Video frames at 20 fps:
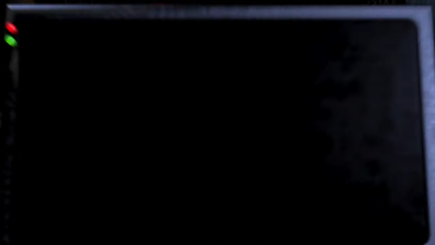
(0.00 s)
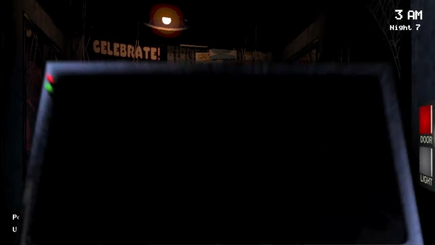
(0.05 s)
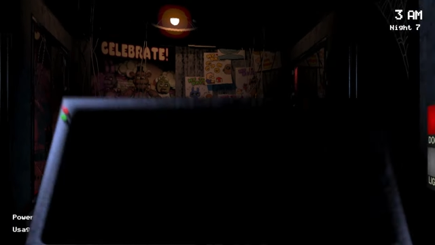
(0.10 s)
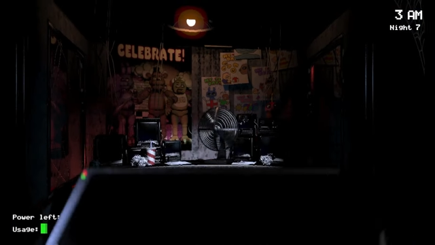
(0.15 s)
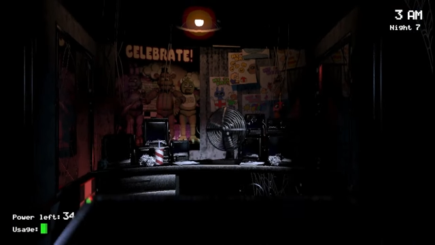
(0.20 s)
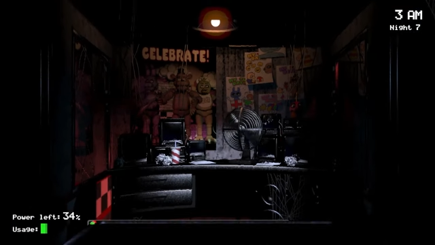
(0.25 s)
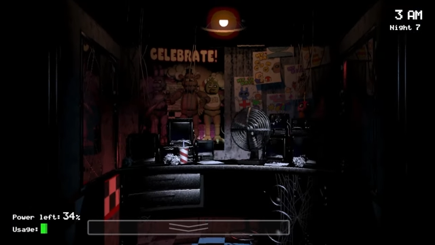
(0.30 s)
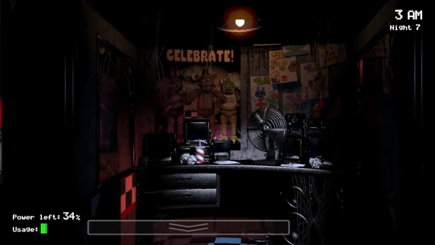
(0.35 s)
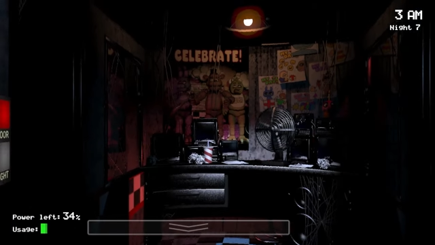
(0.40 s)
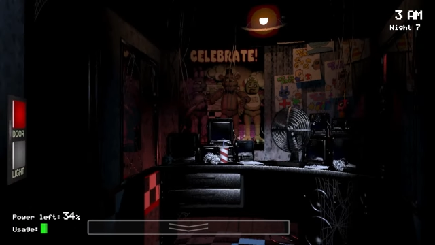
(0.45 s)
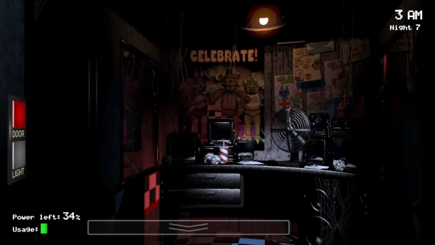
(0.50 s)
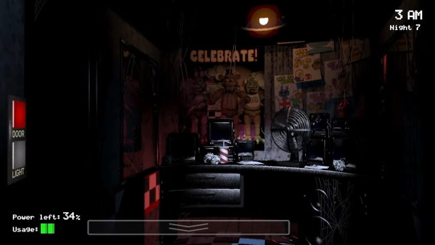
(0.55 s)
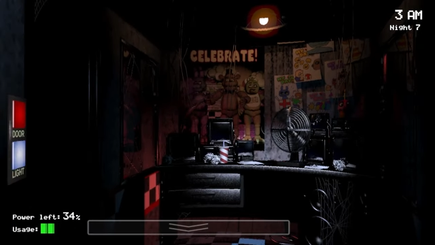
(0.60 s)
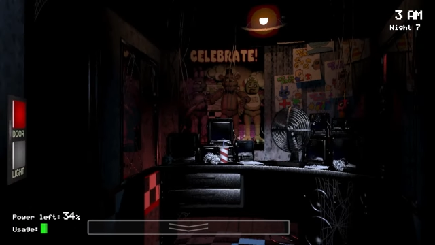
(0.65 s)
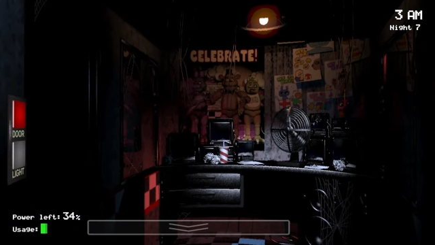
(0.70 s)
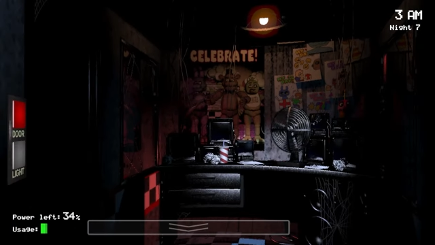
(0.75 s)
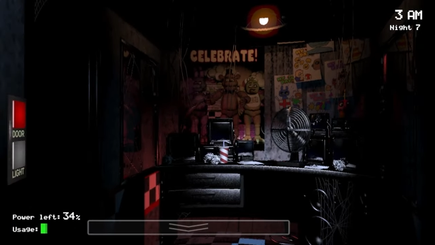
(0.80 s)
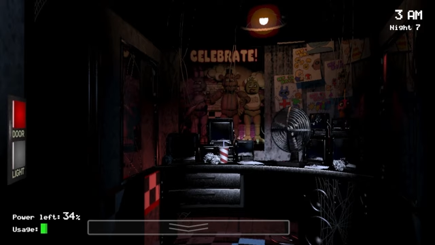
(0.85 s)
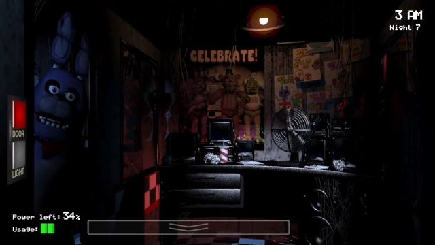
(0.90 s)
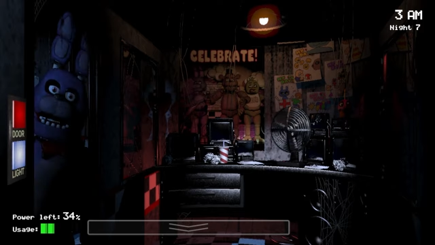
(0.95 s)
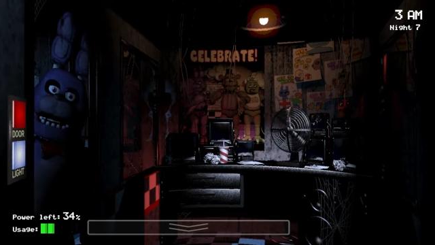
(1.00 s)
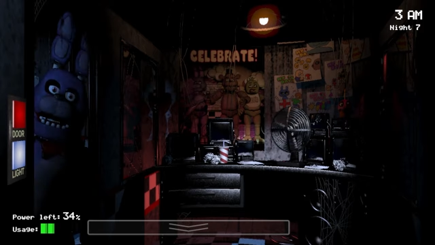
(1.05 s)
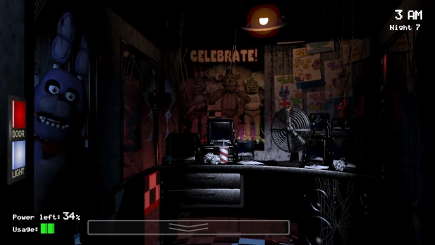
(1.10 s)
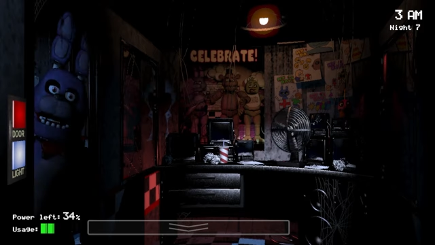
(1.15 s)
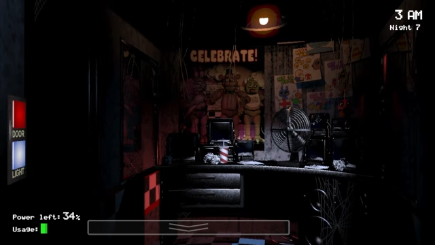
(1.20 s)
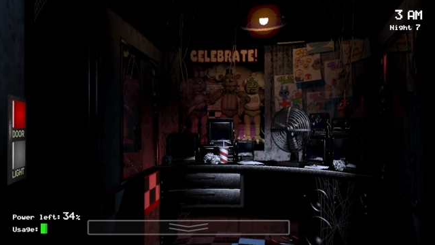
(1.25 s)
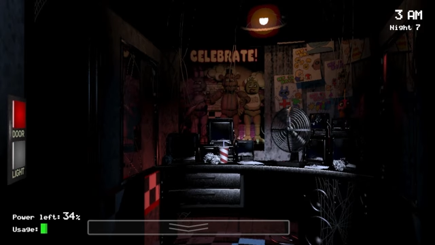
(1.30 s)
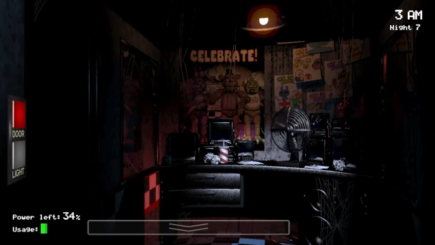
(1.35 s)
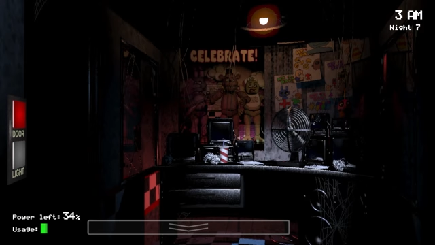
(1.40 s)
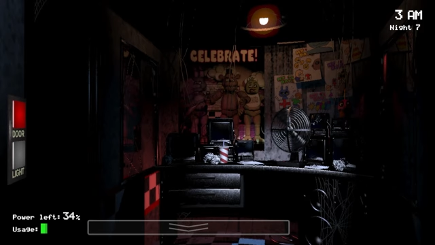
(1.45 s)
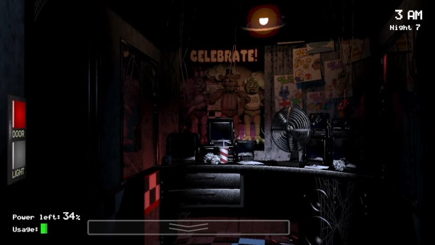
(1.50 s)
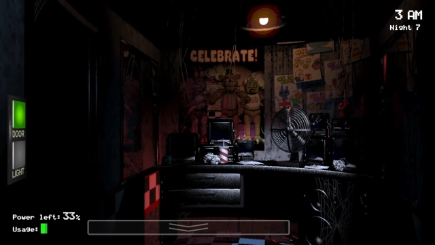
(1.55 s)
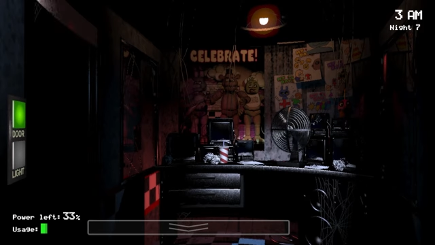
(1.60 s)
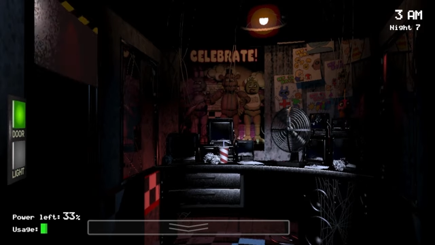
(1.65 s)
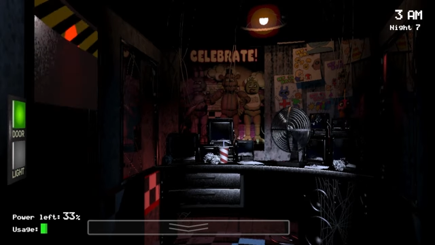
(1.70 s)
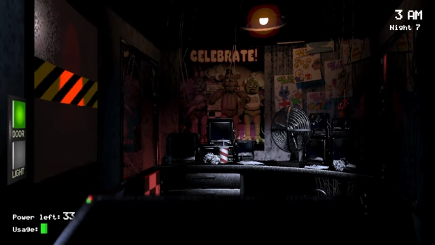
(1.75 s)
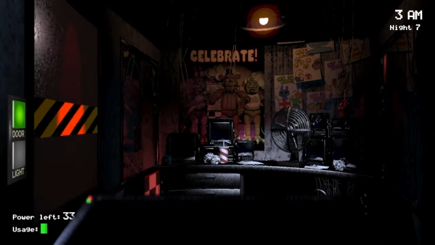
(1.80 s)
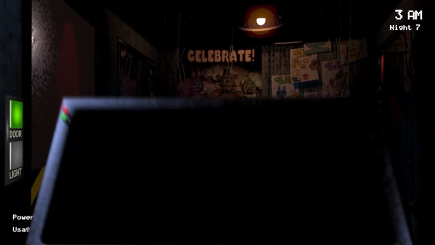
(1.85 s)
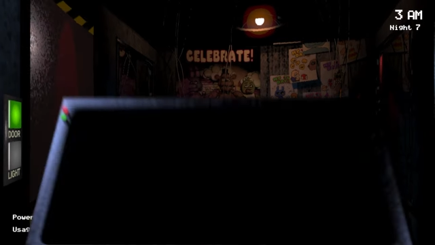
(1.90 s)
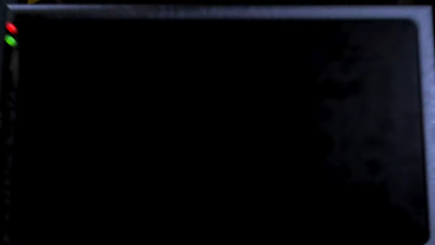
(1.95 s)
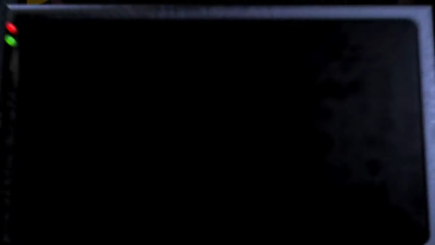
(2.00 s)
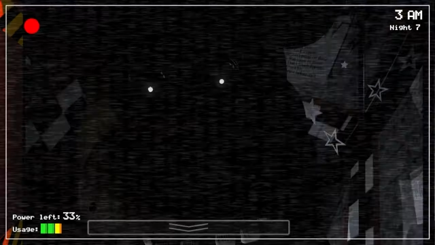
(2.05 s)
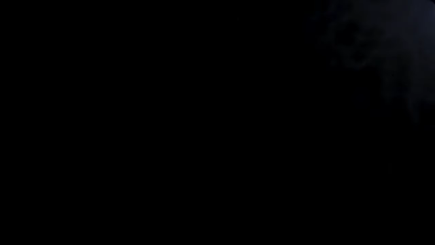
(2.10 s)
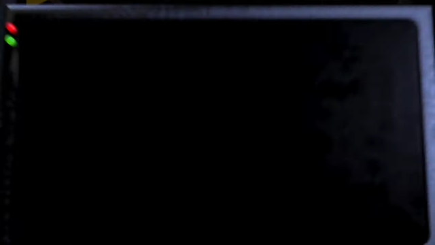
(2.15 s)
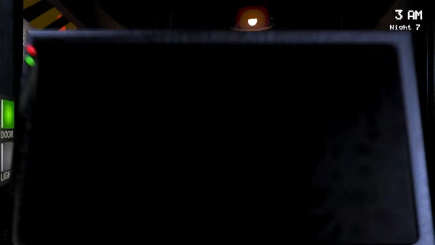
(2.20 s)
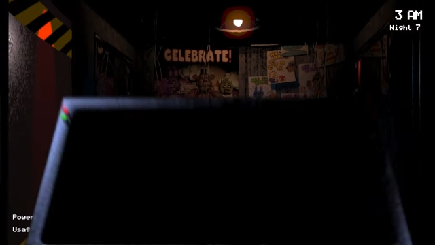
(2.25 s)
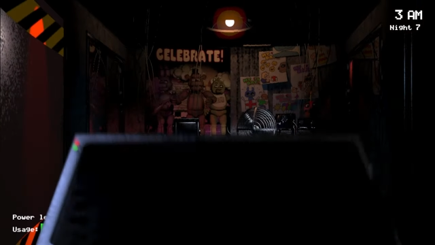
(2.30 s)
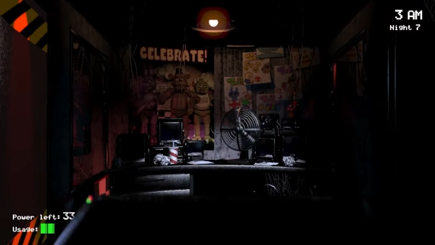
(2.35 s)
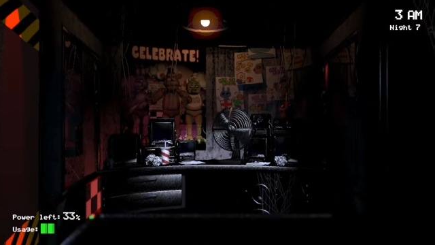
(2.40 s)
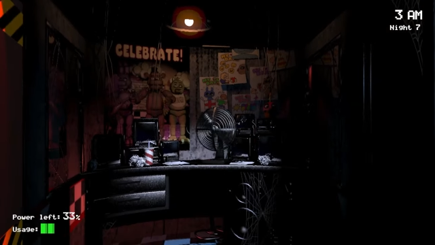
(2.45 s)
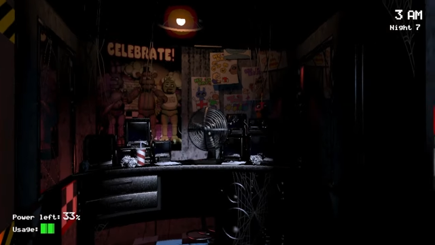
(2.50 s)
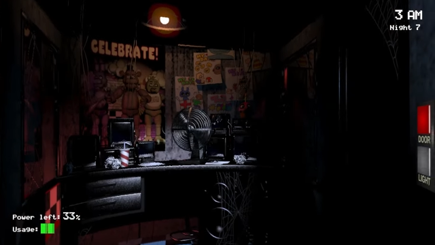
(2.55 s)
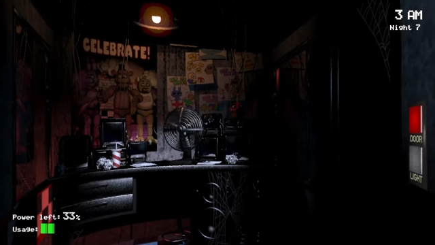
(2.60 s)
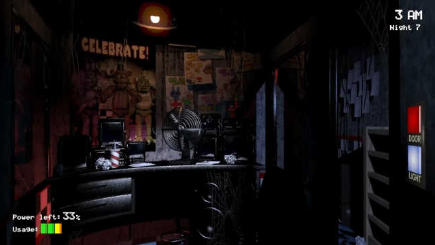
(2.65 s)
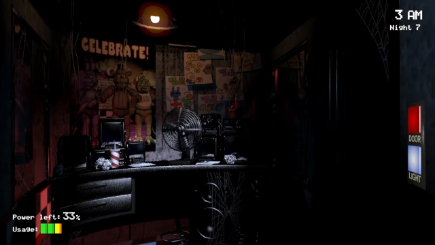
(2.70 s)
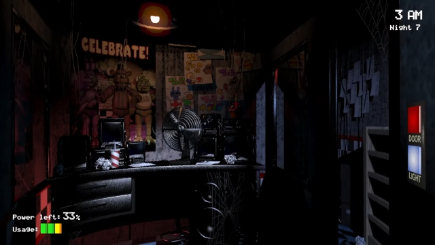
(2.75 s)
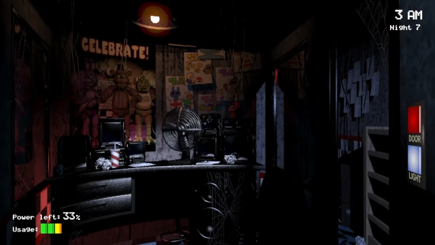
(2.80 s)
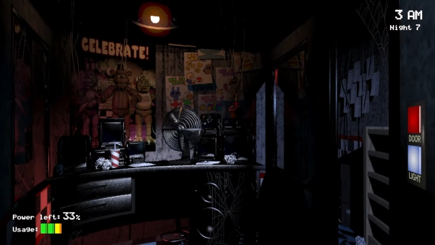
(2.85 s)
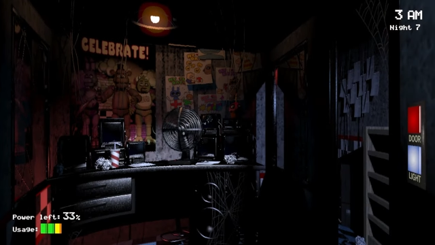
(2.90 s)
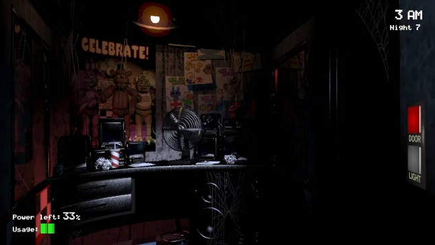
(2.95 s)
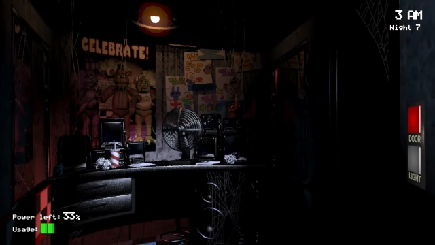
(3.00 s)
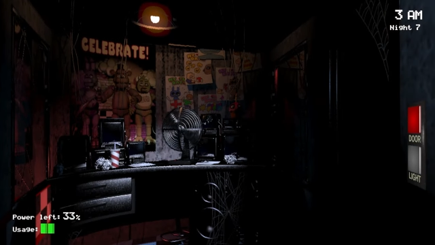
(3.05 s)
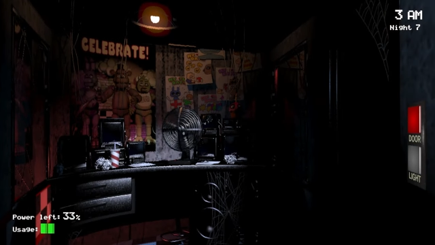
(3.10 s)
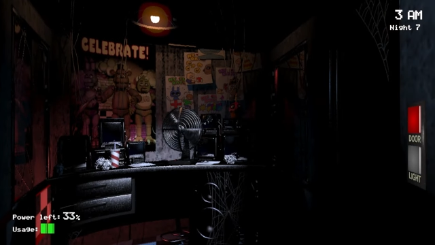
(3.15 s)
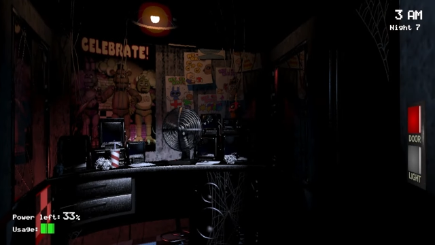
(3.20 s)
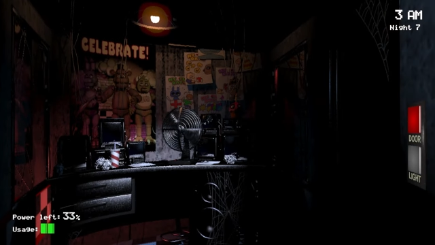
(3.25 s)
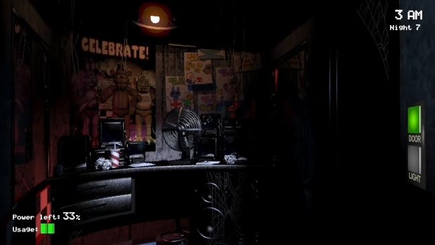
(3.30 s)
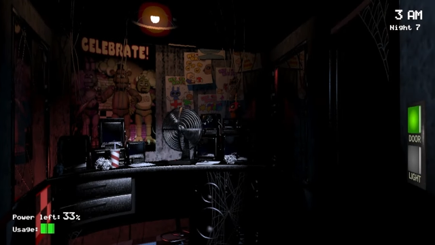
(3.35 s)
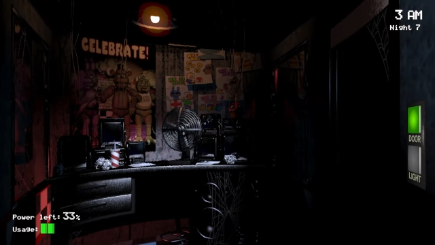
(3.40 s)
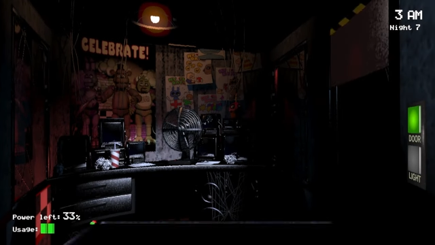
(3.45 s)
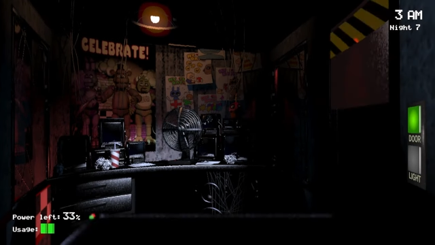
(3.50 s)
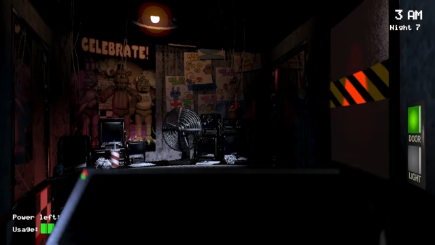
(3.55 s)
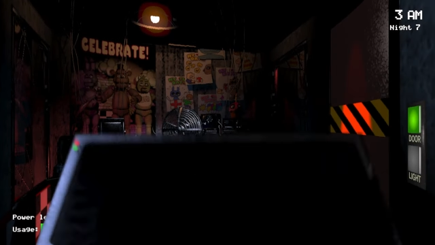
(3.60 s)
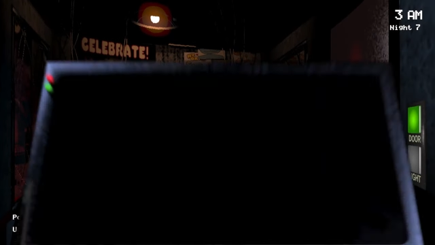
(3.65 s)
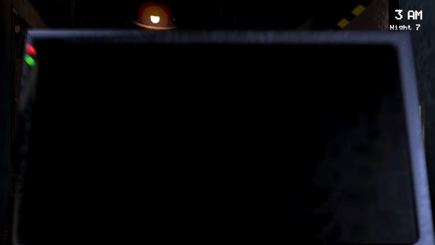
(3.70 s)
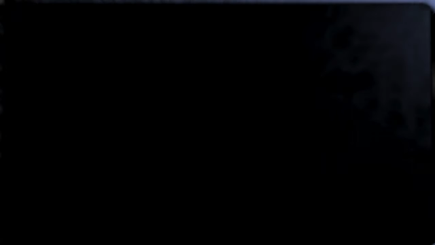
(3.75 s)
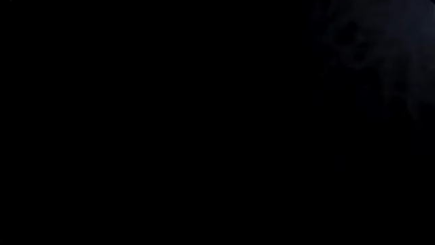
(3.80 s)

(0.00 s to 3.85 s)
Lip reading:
No face is visible, so there are no lips to read.